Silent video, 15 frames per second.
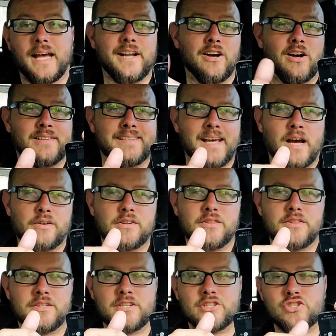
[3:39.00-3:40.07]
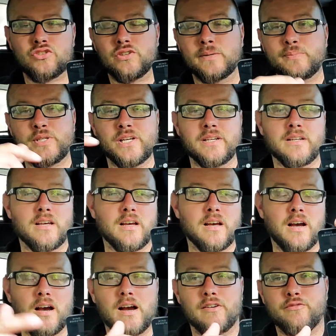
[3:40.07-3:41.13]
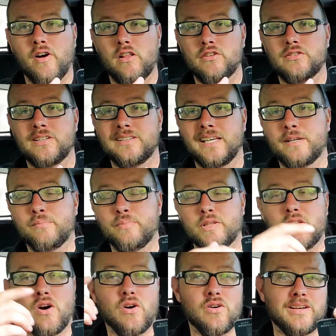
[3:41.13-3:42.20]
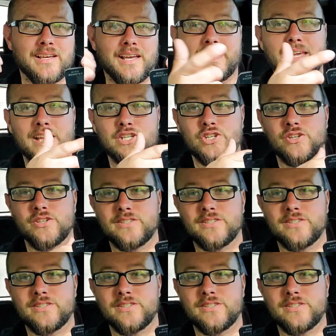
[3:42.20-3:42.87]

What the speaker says: on down to the description, follow the link below, and get yours